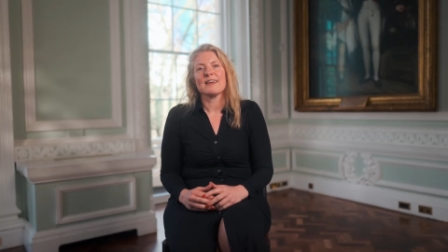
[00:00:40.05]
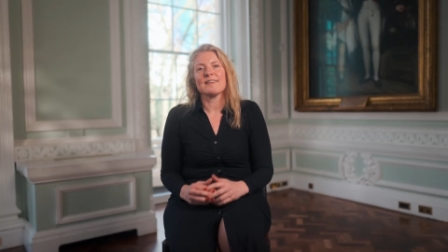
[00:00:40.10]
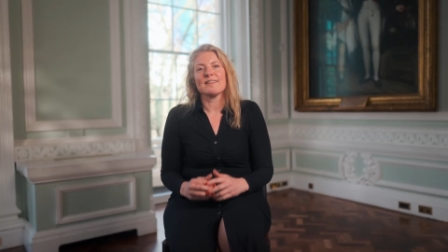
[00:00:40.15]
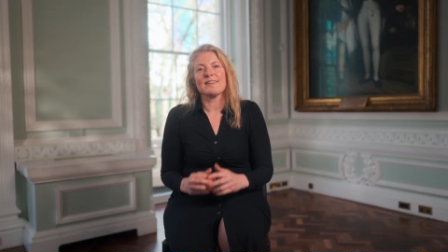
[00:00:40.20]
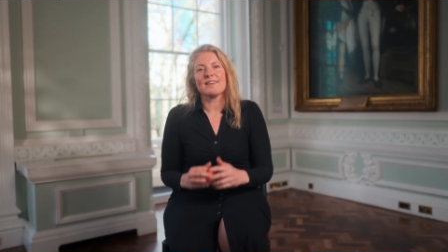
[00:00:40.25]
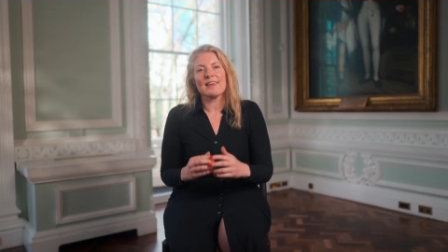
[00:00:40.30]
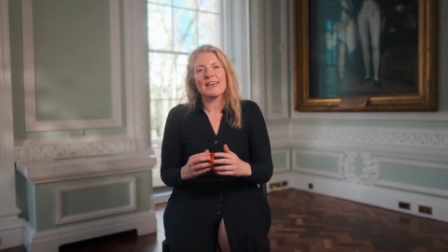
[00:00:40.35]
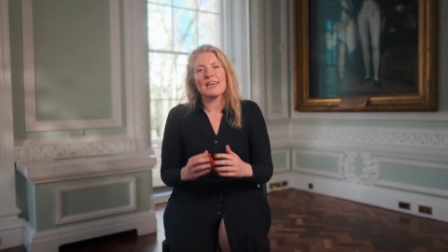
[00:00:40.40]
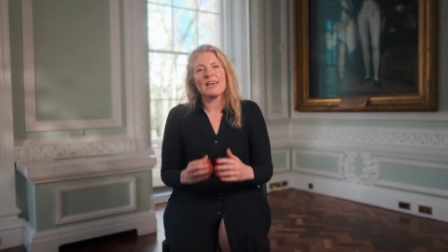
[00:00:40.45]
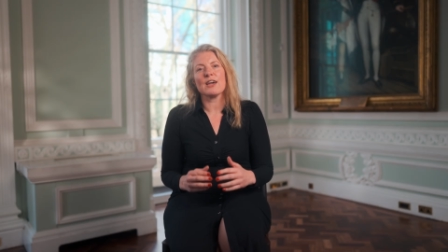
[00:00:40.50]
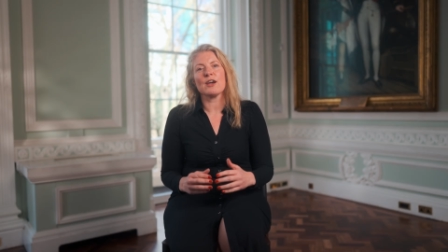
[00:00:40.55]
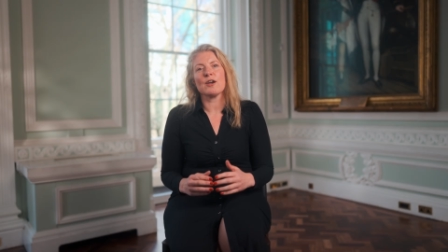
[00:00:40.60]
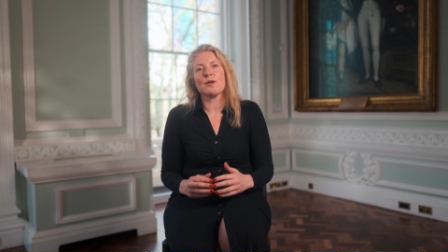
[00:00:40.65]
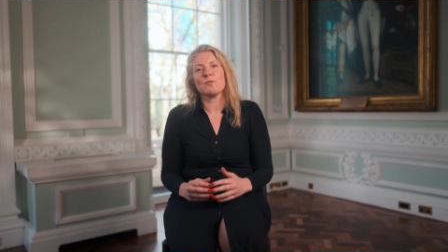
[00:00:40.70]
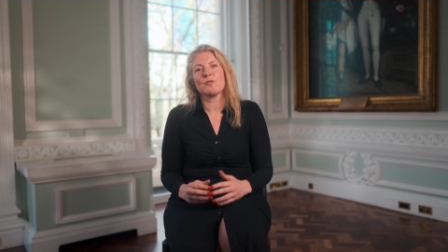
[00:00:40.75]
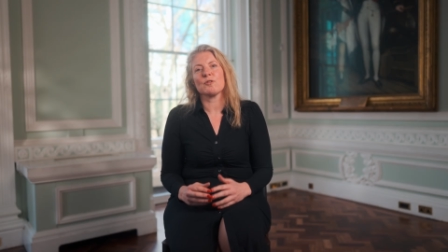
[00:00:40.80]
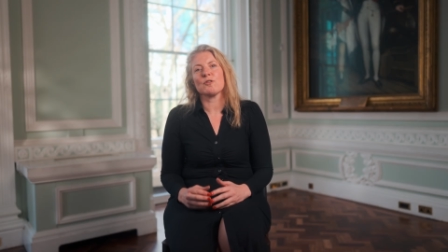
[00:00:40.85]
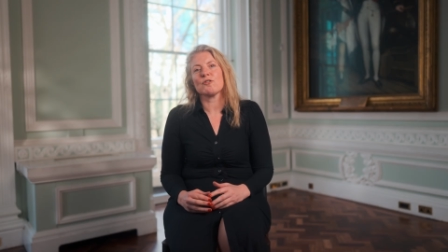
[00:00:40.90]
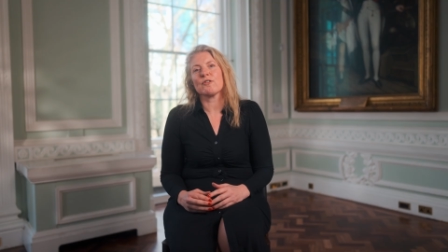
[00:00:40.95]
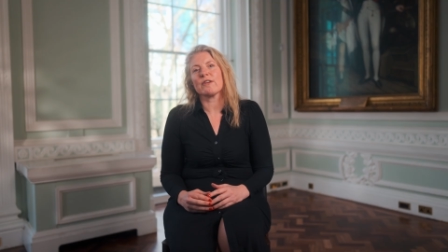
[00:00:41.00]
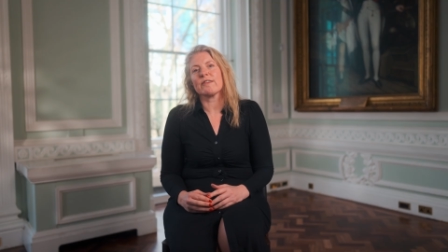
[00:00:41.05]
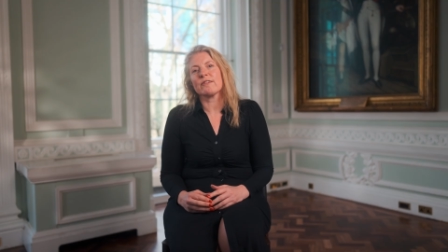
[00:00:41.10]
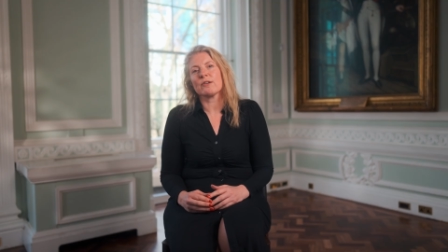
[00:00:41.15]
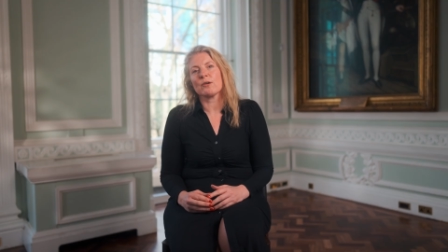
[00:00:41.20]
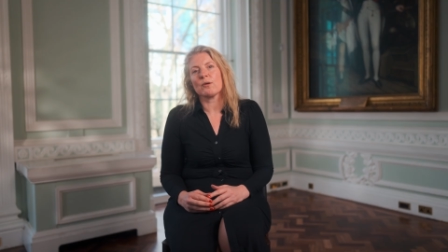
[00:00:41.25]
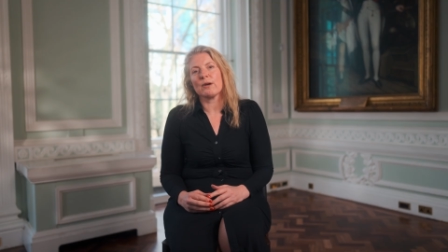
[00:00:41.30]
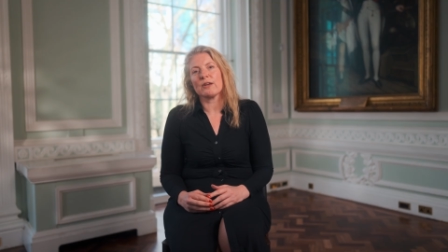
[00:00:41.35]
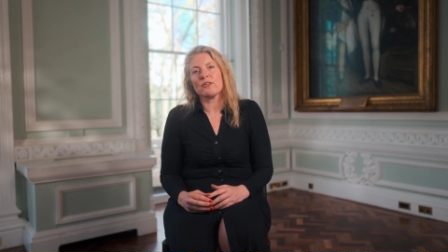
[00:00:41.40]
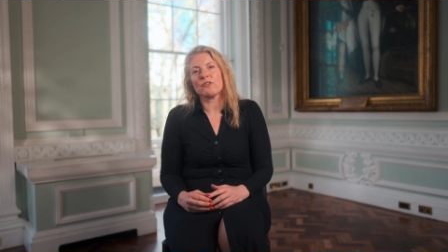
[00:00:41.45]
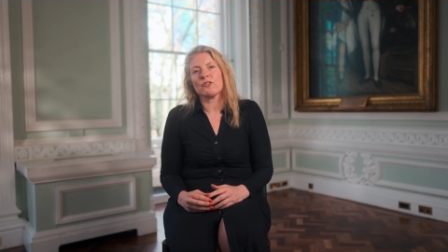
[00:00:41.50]
And today I hope to address a
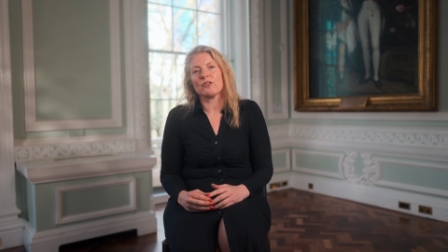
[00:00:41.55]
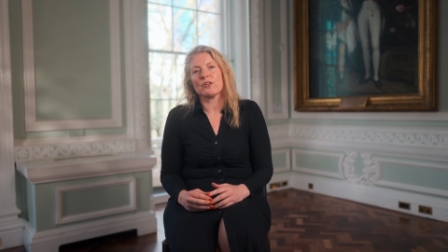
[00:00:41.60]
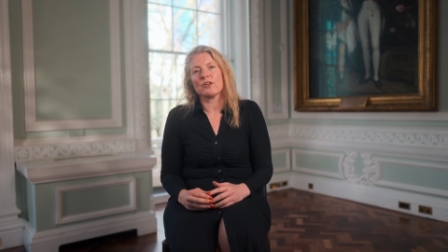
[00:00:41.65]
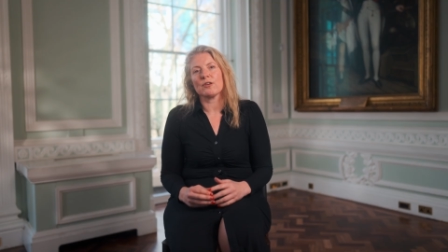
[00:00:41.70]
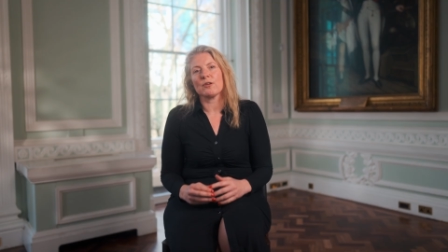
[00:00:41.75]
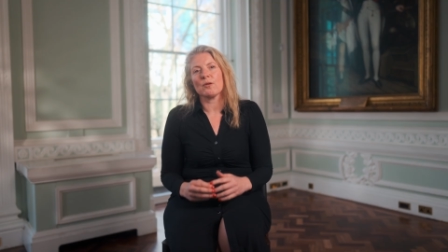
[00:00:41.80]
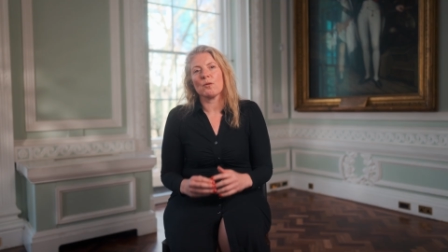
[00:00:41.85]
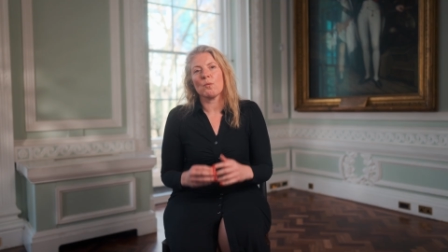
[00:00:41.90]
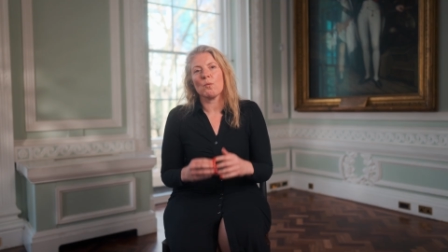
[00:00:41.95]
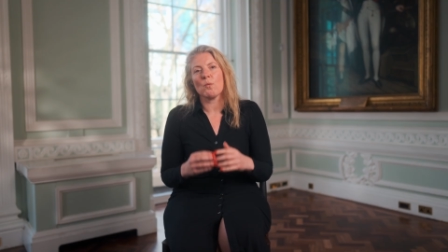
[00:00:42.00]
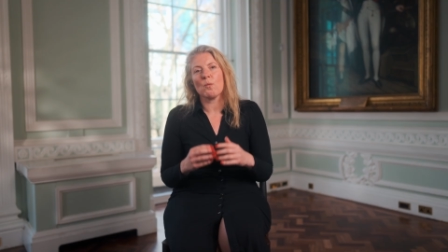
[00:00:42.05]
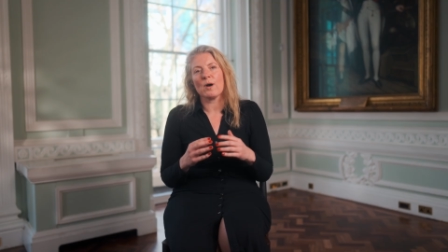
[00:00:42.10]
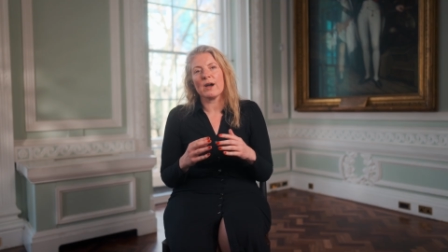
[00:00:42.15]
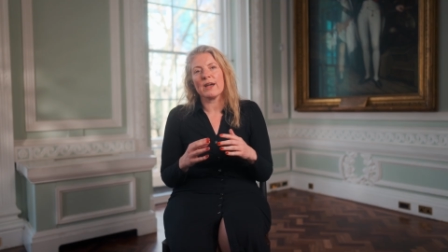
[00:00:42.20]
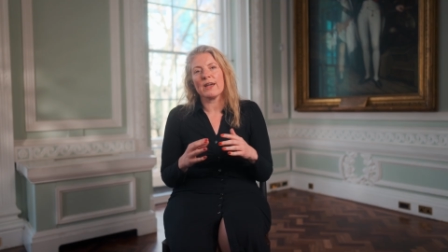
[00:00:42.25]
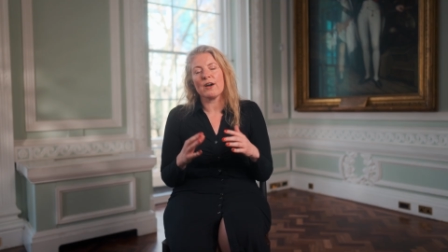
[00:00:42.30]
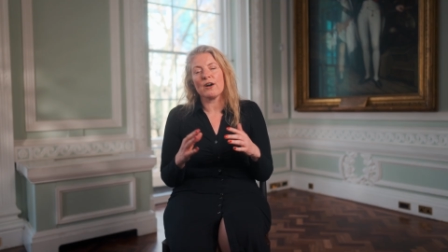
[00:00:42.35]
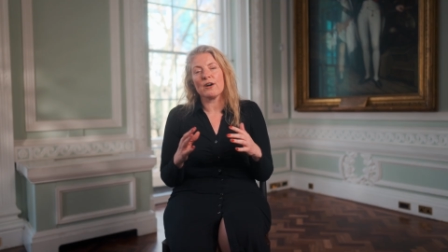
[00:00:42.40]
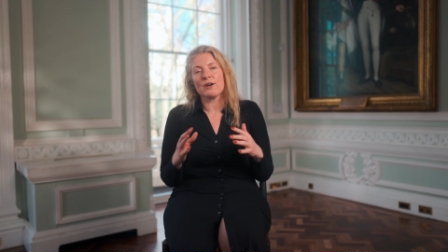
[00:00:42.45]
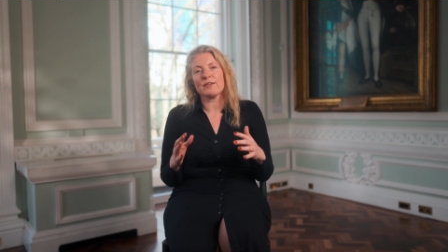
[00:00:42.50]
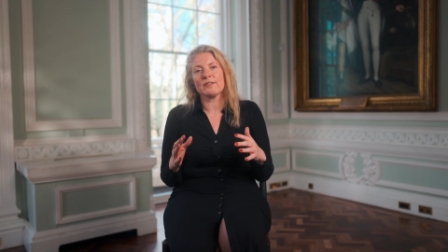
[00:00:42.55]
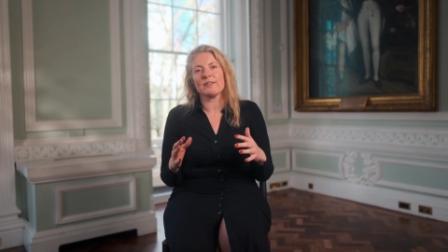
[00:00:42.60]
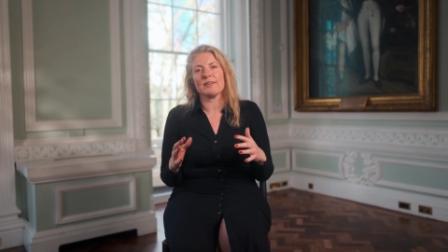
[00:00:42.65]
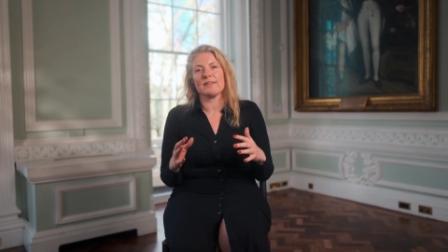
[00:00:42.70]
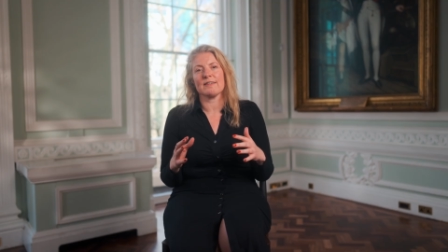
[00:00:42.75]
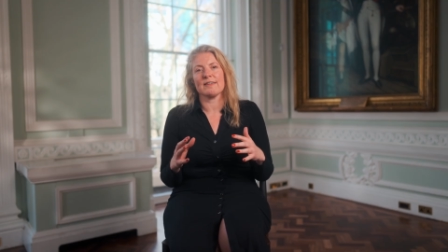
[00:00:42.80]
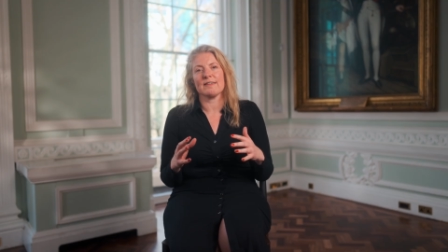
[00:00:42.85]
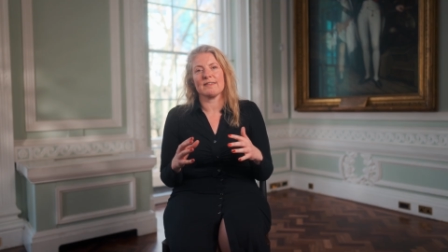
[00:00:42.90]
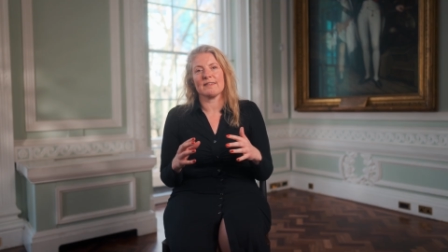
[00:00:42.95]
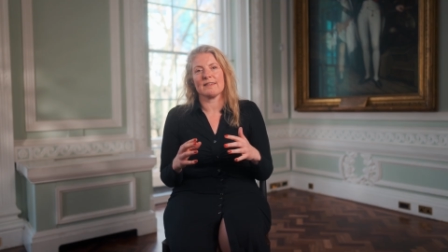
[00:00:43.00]
question why are
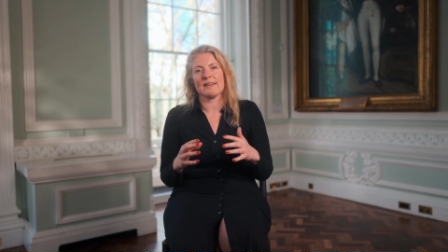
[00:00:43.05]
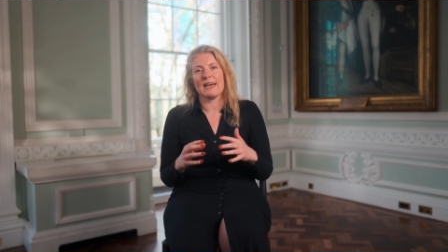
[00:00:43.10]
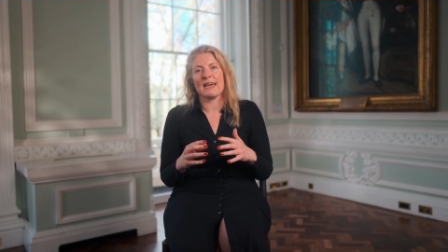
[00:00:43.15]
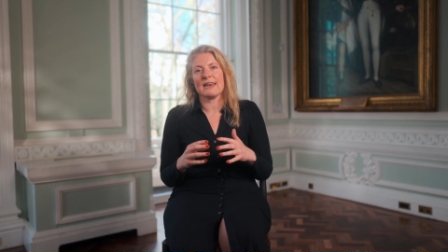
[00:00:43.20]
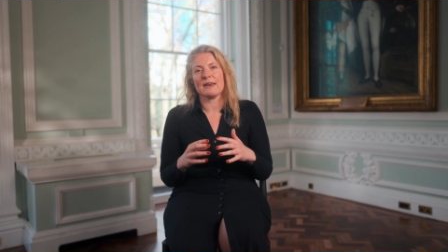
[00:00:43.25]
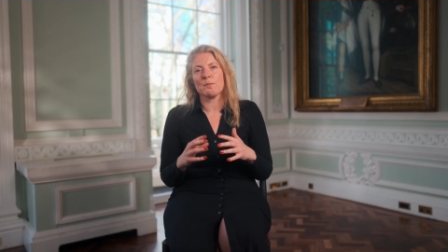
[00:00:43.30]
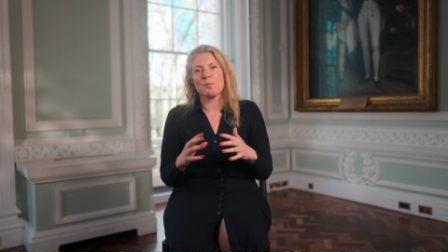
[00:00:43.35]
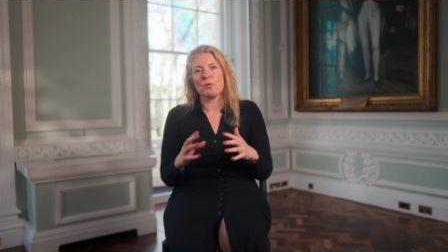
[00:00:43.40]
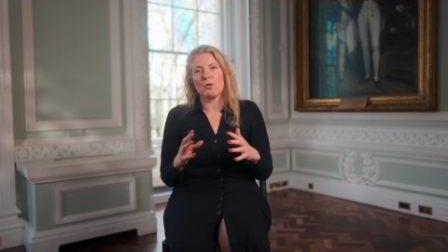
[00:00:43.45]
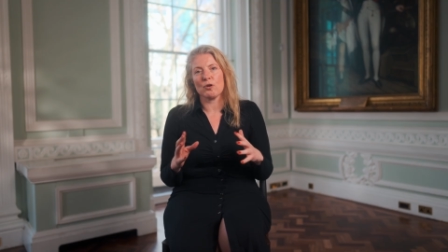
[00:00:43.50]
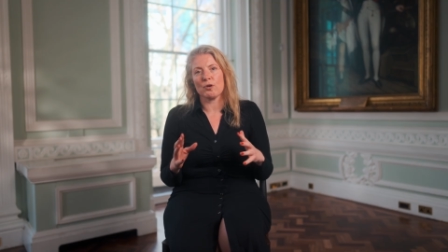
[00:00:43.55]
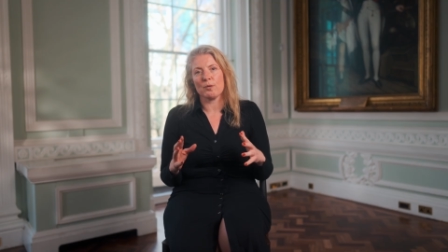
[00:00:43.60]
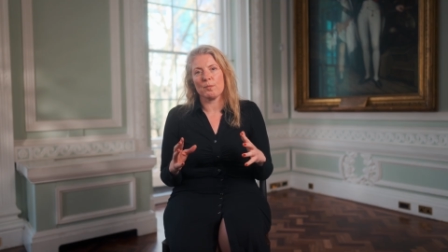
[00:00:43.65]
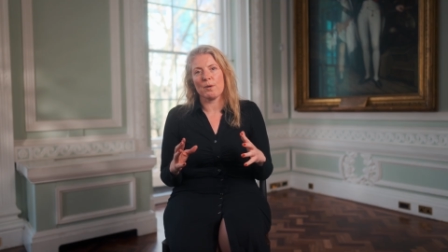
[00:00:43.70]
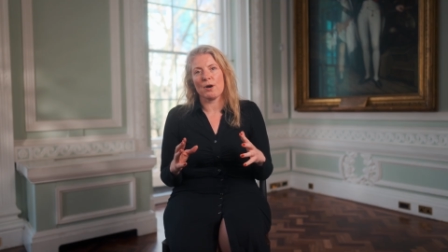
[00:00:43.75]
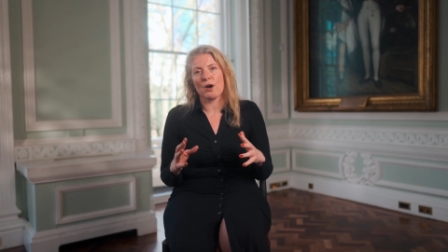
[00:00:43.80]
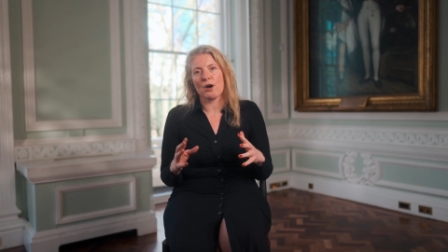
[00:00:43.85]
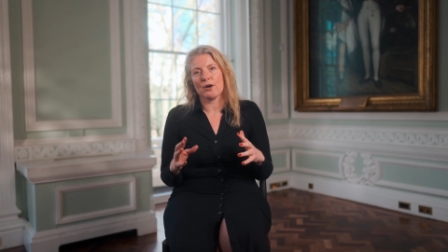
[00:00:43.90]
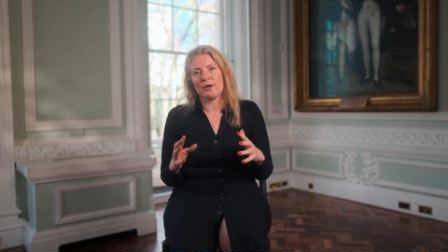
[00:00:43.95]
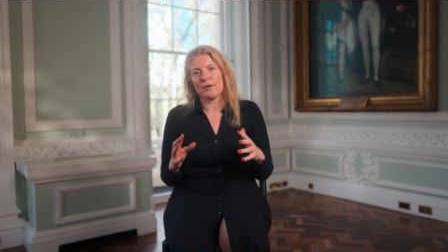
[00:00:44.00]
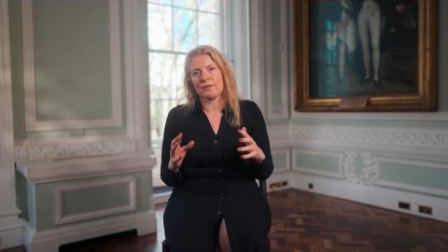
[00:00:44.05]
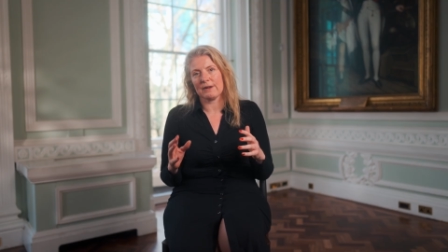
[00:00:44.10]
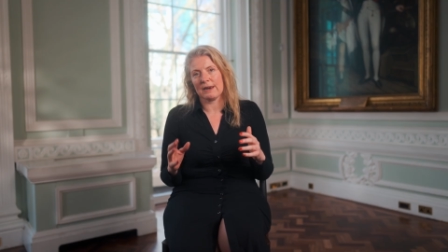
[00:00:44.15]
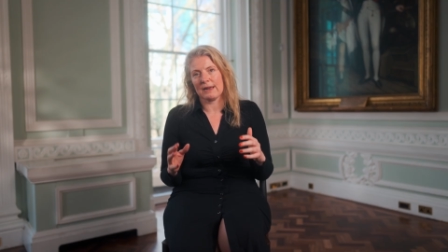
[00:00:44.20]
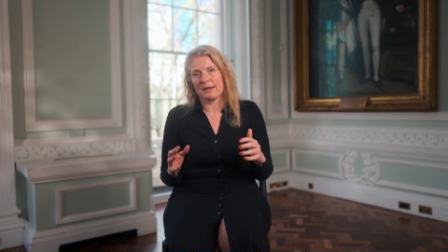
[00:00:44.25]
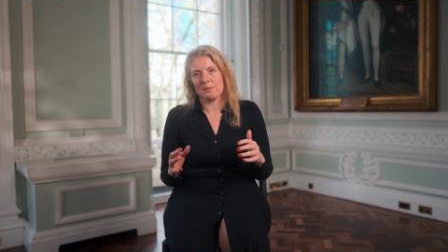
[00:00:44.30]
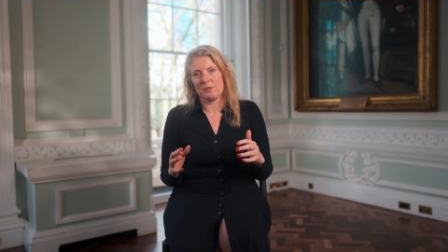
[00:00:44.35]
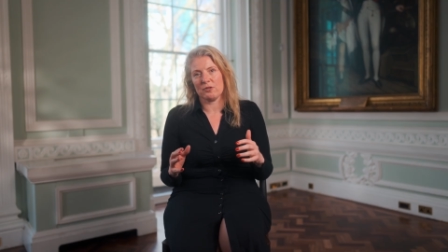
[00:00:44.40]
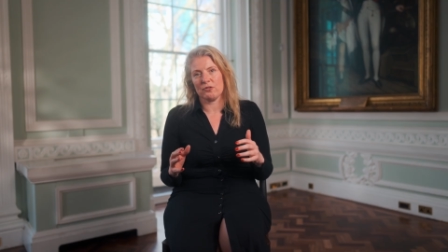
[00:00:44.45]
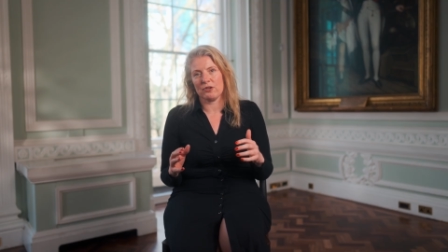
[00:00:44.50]
cities an important part of climate